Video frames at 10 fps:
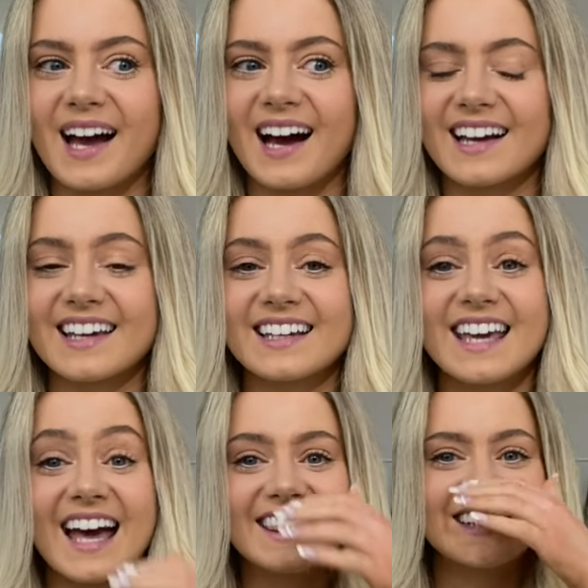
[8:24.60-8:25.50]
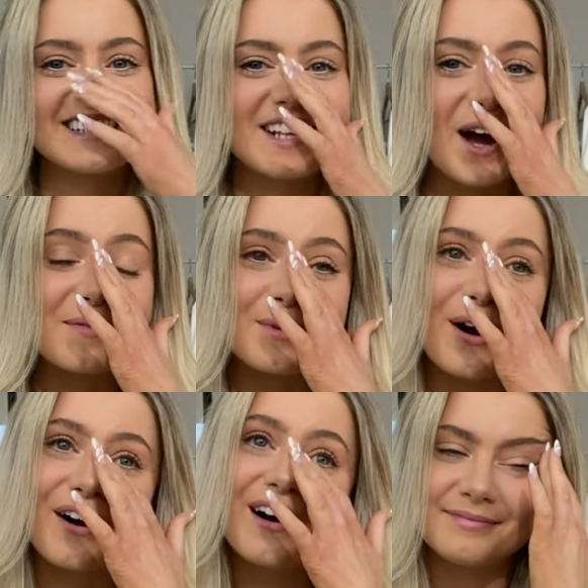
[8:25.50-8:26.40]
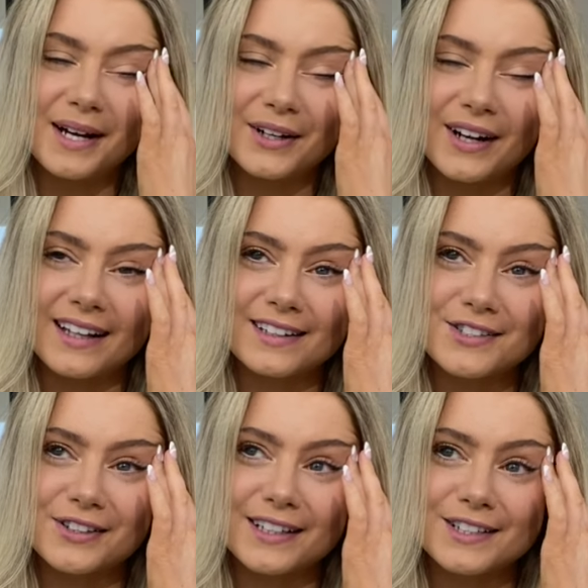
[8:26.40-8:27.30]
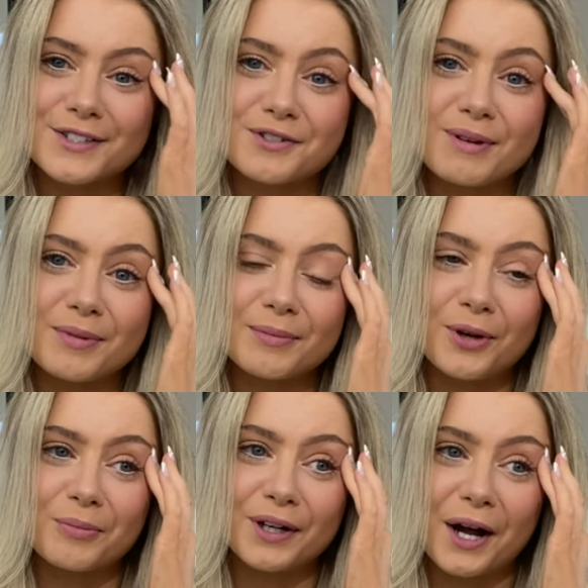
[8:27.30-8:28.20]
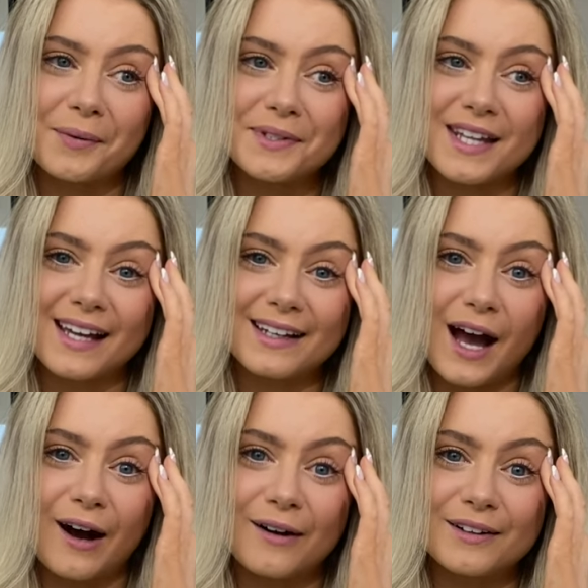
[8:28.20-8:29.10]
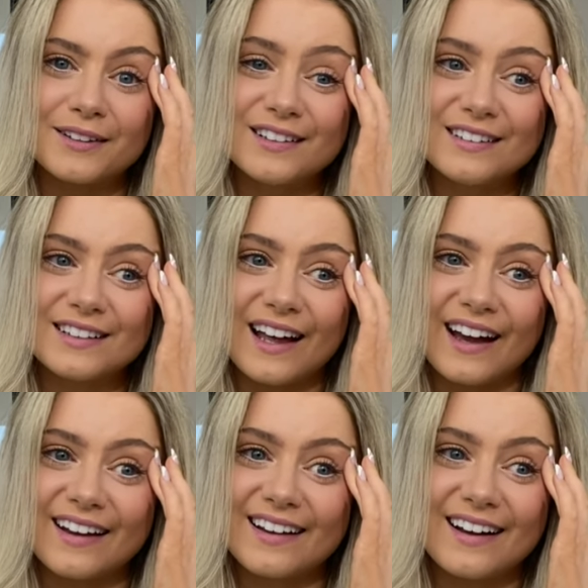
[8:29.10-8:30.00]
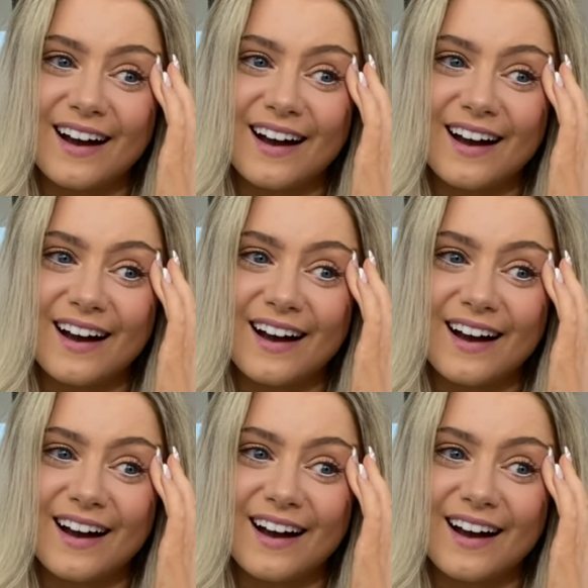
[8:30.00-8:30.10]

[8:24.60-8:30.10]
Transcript: can get this camera. Oh my god, I literally can just remember the moment. I was like, Cal, like,